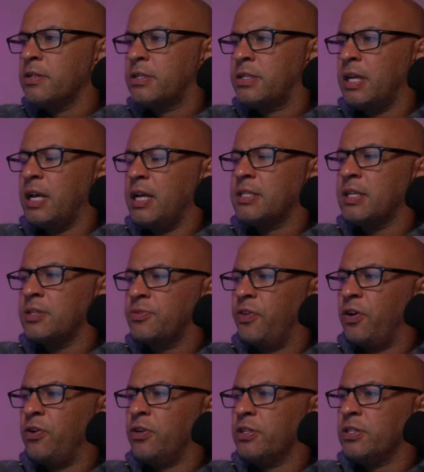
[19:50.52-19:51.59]
CSS
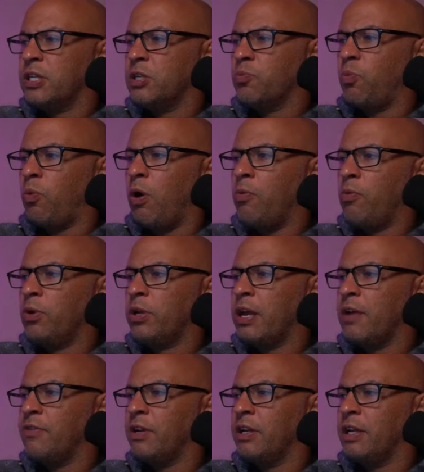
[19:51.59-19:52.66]
Voden says, "Why would
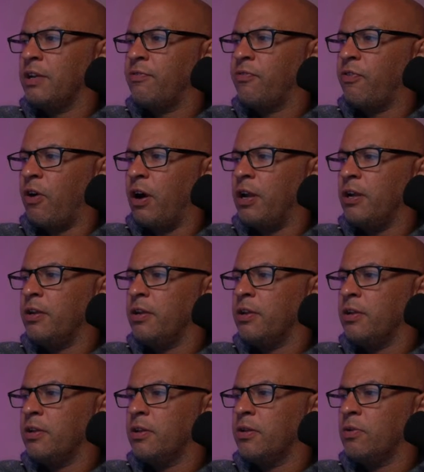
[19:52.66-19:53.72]
Kevin Lee fight?
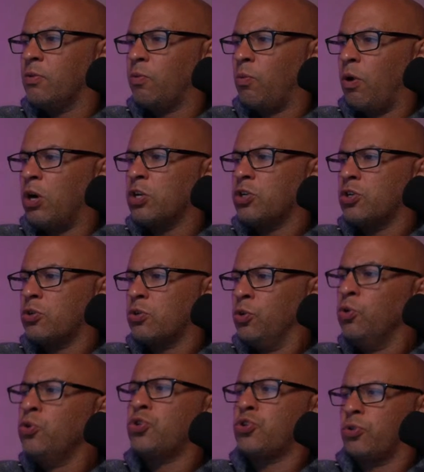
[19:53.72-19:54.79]
Why?
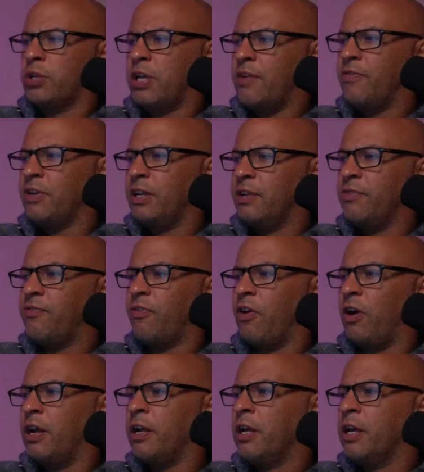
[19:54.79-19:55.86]
Who should Kevin Lee
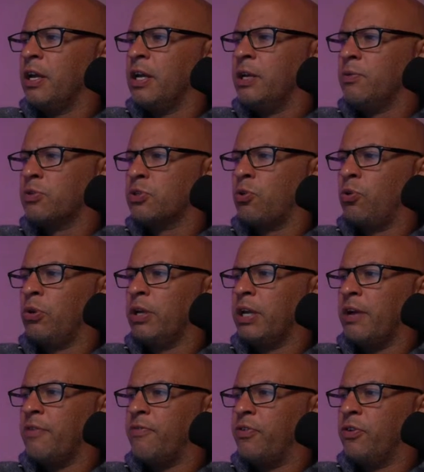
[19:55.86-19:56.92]
fight? He was calling
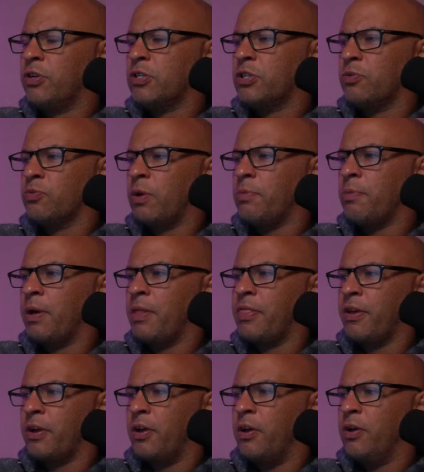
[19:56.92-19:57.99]
out Ferguson 1
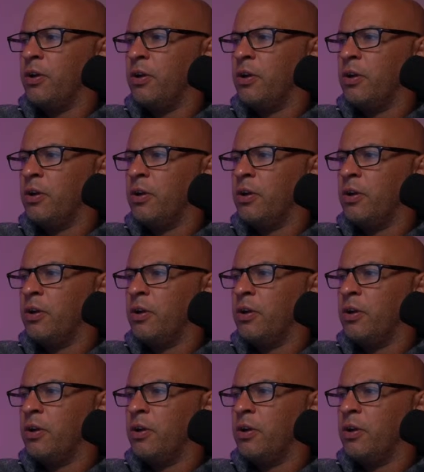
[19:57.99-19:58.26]
month ago."